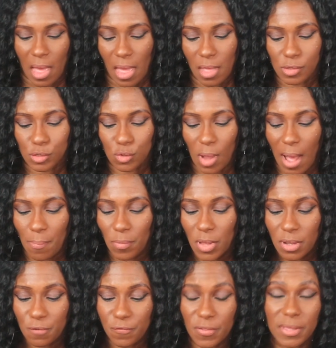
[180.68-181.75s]
And so I'm
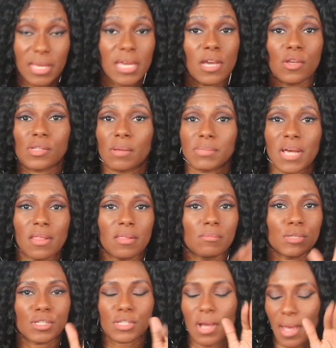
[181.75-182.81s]
looking for the key, so I'm telling them,
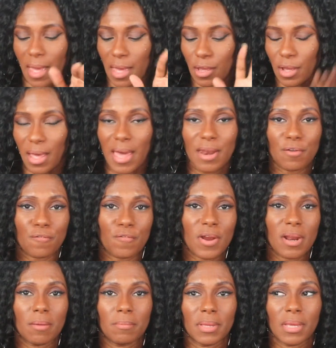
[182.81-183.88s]
just go ahead in
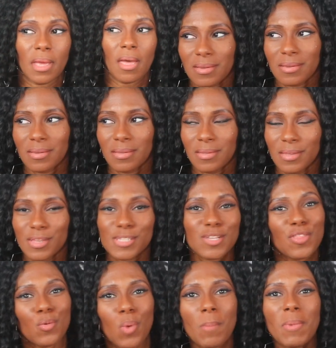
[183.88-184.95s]
front of me.
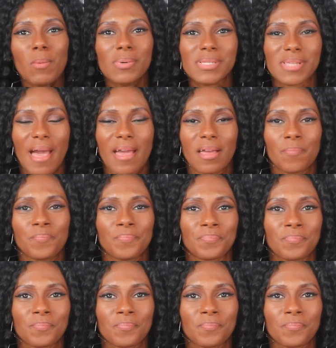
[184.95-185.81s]
So the woman was like,